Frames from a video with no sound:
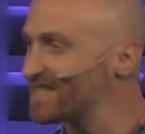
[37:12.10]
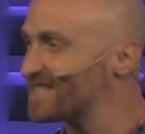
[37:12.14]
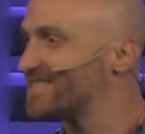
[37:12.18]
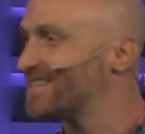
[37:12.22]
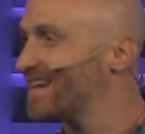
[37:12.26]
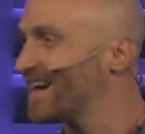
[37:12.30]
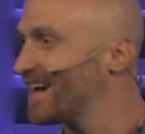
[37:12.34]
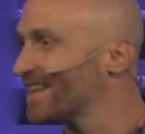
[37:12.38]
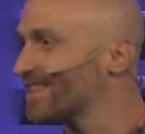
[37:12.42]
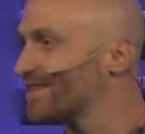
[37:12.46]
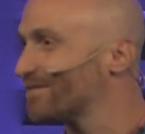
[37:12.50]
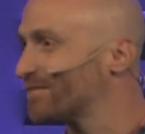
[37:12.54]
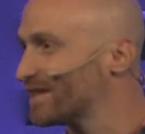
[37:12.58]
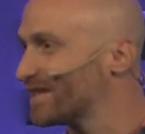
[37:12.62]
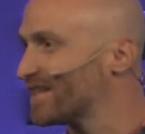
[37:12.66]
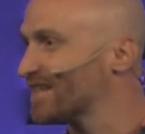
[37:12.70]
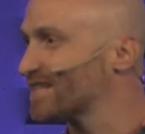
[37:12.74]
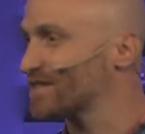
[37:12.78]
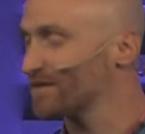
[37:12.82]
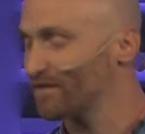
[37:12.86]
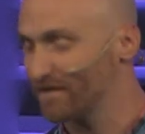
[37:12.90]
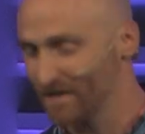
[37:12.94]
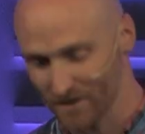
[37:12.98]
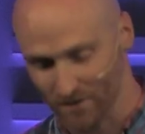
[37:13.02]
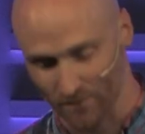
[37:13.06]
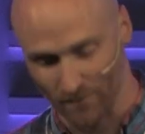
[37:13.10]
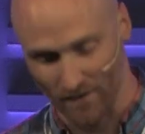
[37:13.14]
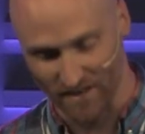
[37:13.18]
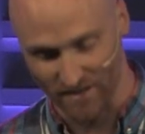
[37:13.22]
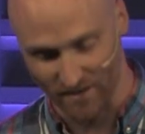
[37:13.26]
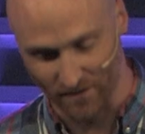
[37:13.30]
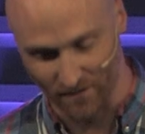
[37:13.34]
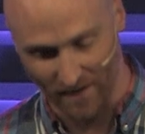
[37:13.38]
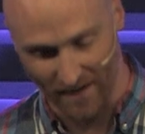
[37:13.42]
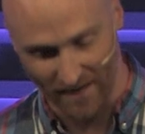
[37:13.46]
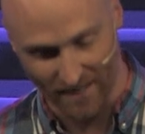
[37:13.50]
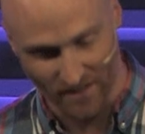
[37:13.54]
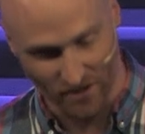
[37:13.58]
death and because of his
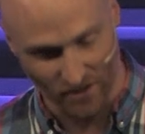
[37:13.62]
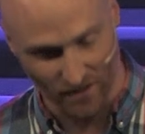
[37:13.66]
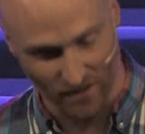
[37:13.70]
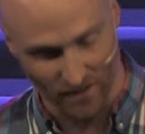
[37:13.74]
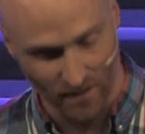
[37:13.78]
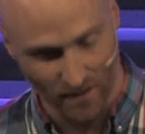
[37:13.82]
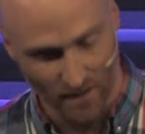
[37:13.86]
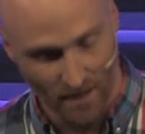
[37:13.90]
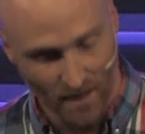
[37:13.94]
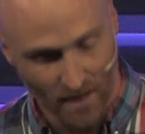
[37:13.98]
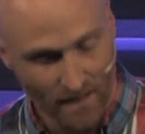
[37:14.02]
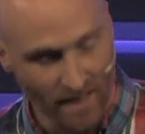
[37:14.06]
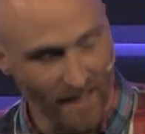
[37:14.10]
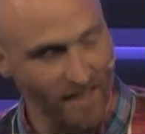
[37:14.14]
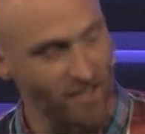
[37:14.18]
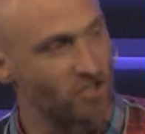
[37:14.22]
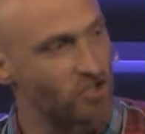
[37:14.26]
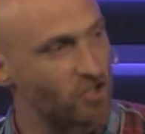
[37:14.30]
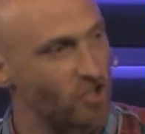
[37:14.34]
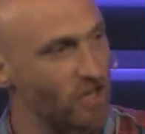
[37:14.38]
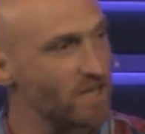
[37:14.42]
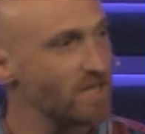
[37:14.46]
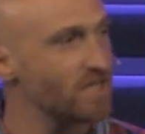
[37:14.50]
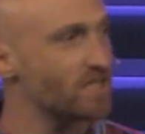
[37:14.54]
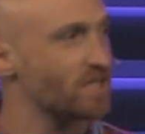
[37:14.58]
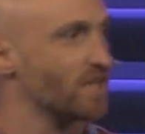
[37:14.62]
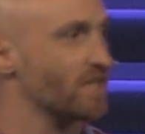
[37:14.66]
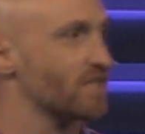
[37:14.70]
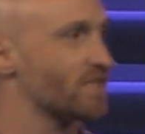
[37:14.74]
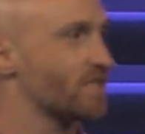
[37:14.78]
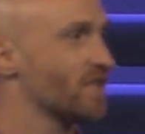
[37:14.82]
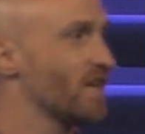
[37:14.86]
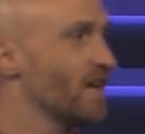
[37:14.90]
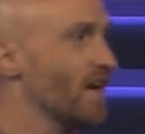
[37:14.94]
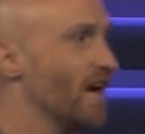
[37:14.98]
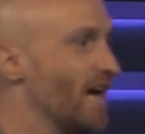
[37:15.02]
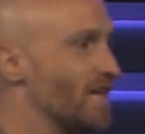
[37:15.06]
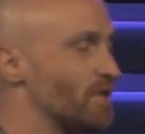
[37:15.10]
resurrection, that
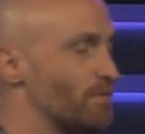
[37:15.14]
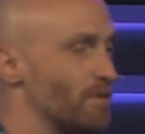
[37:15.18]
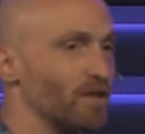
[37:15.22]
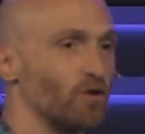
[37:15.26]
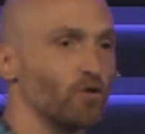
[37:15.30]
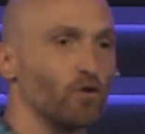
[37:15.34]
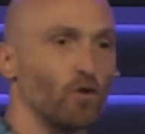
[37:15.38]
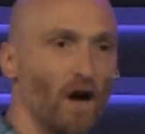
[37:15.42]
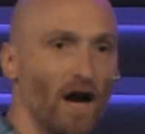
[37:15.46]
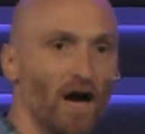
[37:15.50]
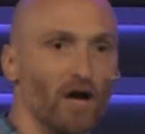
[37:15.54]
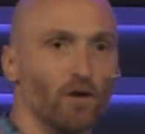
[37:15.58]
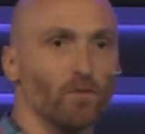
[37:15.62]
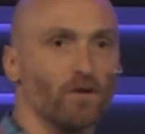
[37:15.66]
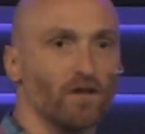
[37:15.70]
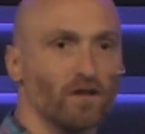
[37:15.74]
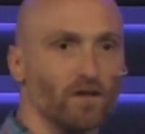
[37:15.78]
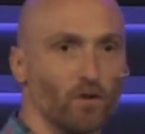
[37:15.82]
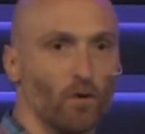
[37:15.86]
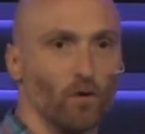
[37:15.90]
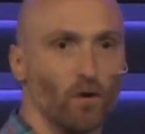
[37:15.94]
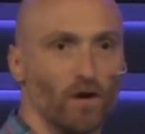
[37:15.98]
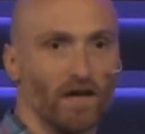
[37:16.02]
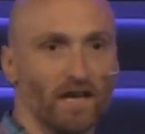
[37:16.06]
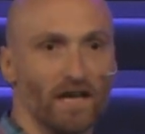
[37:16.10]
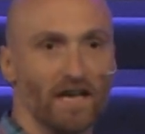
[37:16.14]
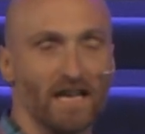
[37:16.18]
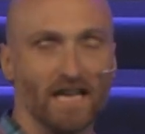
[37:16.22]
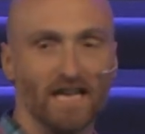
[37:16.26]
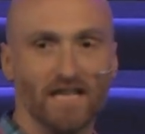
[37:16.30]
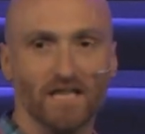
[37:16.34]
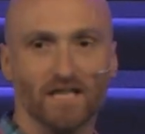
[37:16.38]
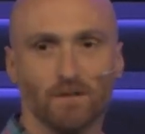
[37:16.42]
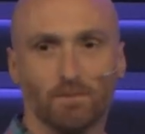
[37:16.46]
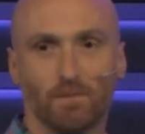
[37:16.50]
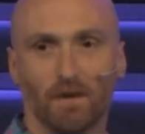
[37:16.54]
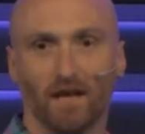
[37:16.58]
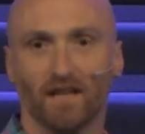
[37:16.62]
Jesus has been crowned with glory. He
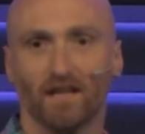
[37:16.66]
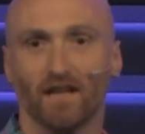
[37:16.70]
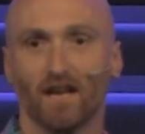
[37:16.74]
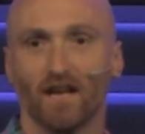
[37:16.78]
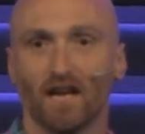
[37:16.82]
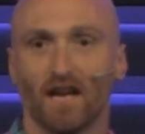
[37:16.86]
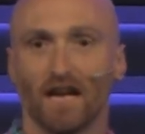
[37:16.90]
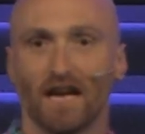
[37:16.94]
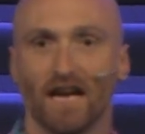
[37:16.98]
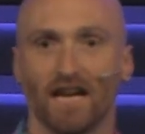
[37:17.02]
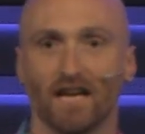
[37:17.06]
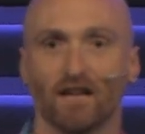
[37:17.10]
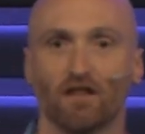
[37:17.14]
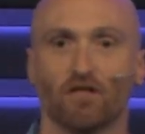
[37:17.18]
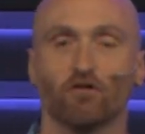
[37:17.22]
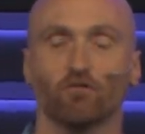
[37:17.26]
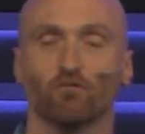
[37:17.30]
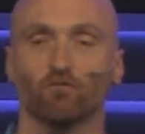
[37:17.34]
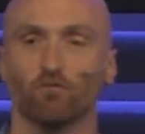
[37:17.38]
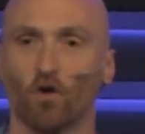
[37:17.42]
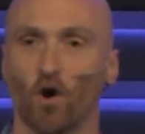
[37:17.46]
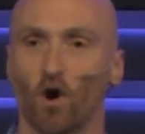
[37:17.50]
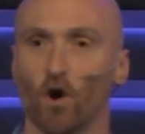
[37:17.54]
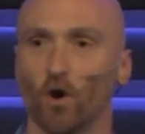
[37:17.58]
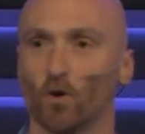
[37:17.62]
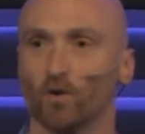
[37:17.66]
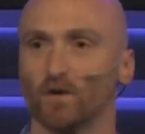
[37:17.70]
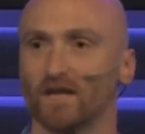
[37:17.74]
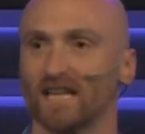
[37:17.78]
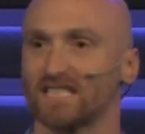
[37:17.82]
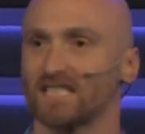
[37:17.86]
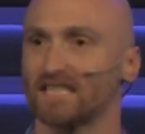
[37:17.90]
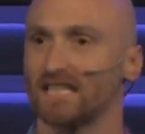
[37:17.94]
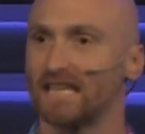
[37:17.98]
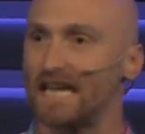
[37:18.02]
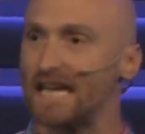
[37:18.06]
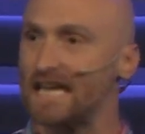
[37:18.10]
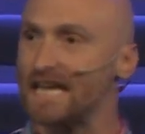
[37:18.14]
has been enthroned
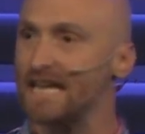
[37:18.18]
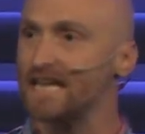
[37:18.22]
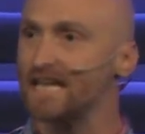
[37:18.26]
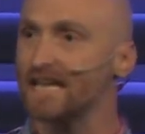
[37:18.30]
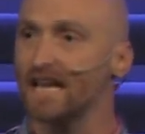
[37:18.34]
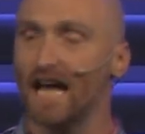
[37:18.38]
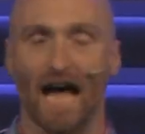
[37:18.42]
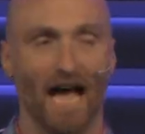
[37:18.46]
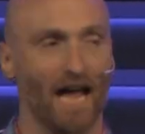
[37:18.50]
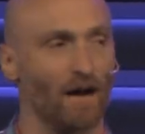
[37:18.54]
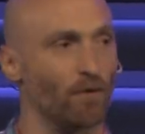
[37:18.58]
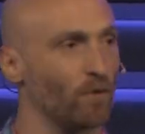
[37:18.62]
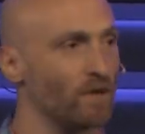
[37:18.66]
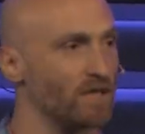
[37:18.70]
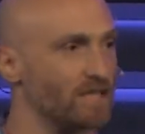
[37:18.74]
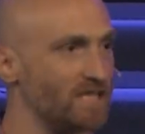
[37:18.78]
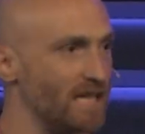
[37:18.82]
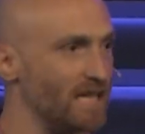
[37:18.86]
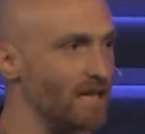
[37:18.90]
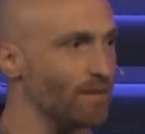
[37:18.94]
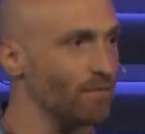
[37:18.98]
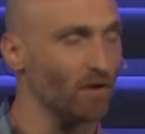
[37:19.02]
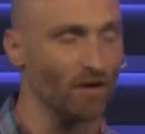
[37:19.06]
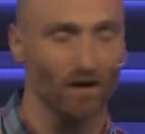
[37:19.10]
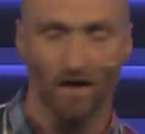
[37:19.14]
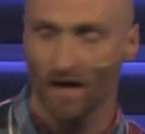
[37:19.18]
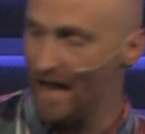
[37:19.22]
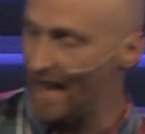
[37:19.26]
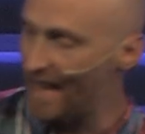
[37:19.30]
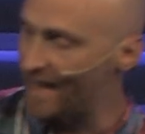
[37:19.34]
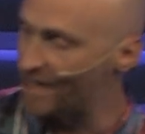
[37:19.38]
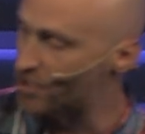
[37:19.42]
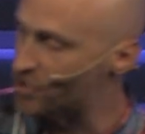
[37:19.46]
as King and Redeemer and